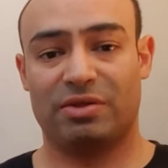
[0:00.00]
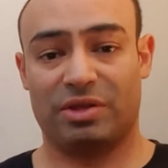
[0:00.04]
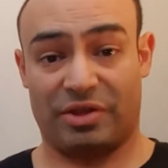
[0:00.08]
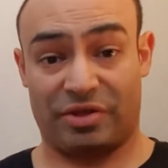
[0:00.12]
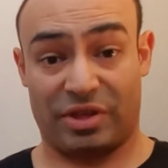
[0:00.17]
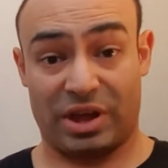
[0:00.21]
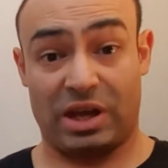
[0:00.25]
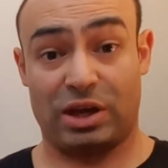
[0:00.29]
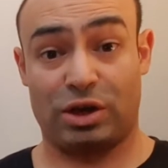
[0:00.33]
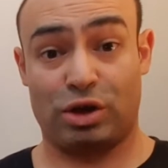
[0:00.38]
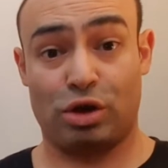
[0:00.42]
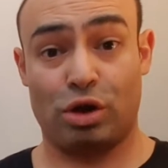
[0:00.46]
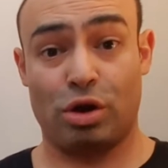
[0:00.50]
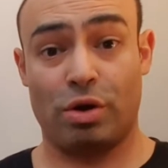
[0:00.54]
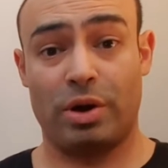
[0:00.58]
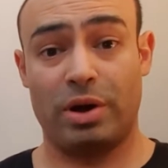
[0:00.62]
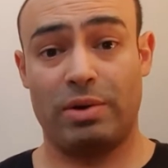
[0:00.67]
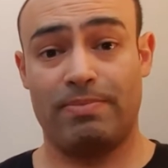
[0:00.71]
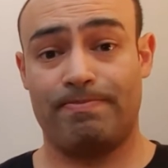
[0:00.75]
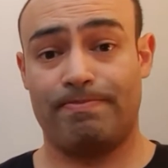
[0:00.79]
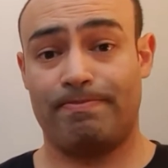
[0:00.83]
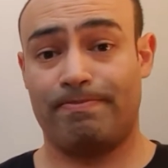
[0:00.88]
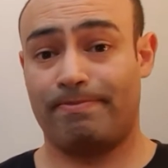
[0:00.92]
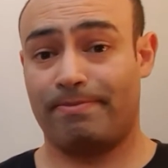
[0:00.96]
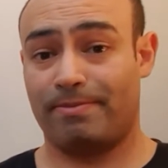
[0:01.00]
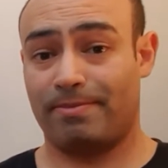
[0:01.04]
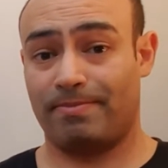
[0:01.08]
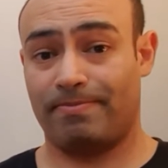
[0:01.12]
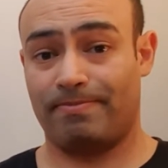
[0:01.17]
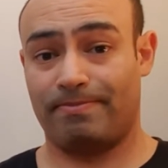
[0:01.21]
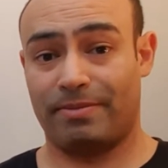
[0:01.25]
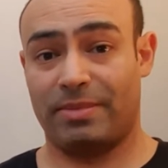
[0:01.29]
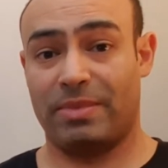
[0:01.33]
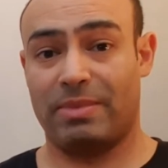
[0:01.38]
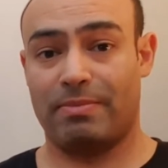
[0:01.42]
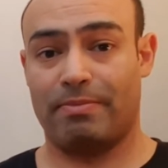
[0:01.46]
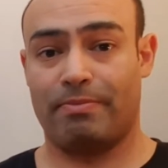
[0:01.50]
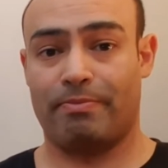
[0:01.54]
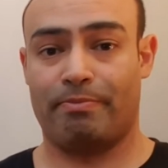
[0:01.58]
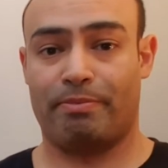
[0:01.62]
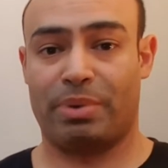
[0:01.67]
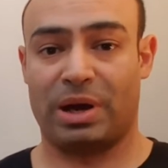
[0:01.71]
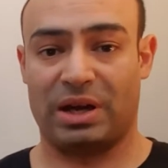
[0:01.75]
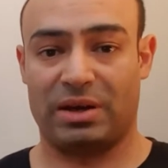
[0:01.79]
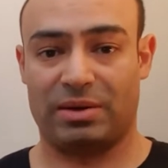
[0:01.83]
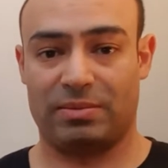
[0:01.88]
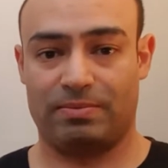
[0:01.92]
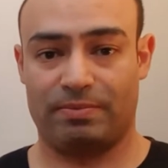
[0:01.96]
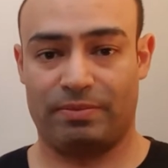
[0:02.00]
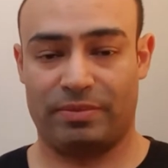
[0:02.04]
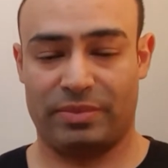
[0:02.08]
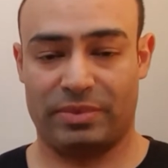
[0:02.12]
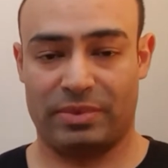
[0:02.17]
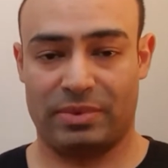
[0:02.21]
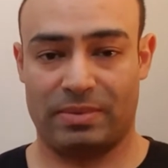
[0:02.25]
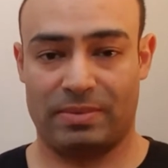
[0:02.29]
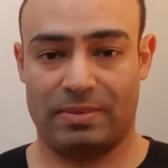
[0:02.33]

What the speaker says: that they incur it, but